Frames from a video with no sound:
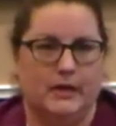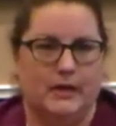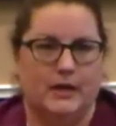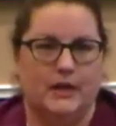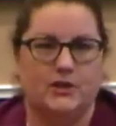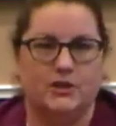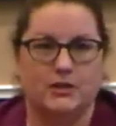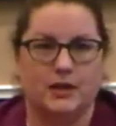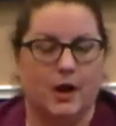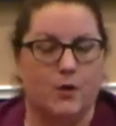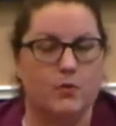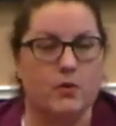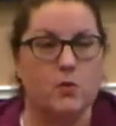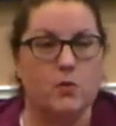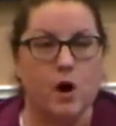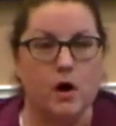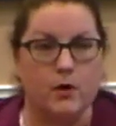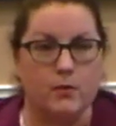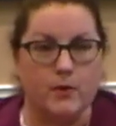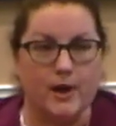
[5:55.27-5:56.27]
He just said, I want to
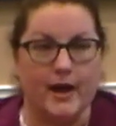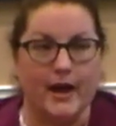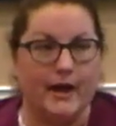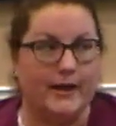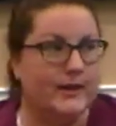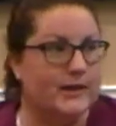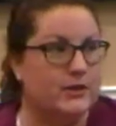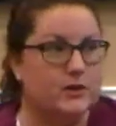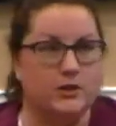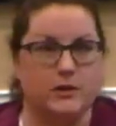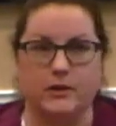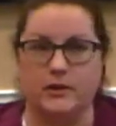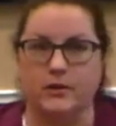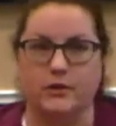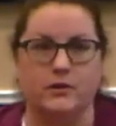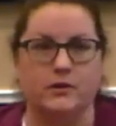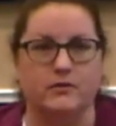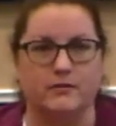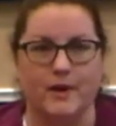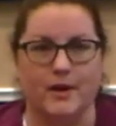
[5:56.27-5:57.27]
walk away. I need to start a
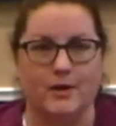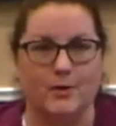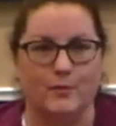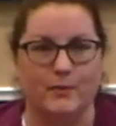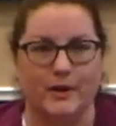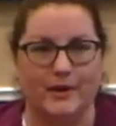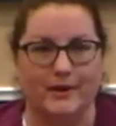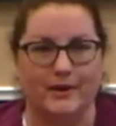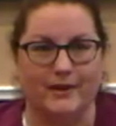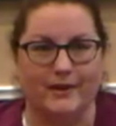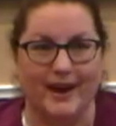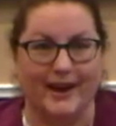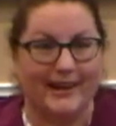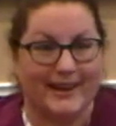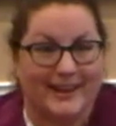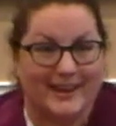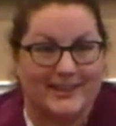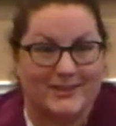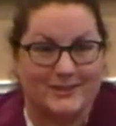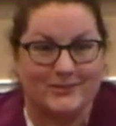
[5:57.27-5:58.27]
new development, and I
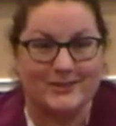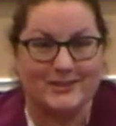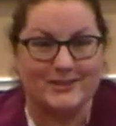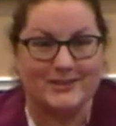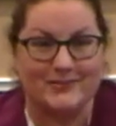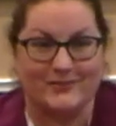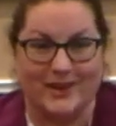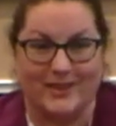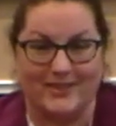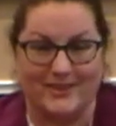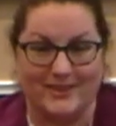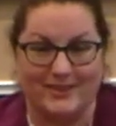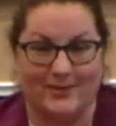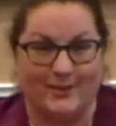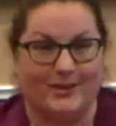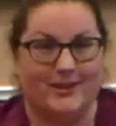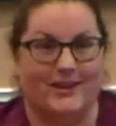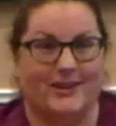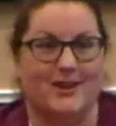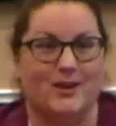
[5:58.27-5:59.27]
can't do this if I think they're
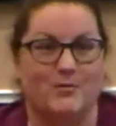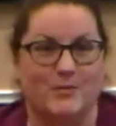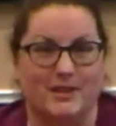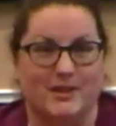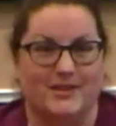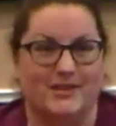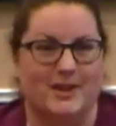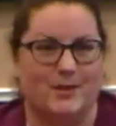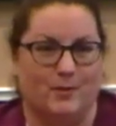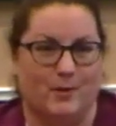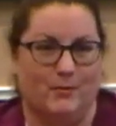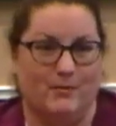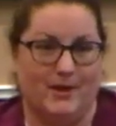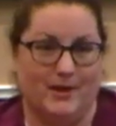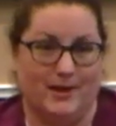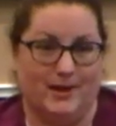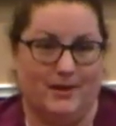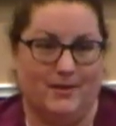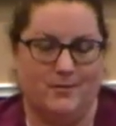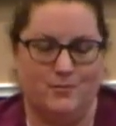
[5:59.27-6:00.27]
going to come in and take my
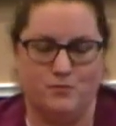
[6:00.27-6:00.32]
money.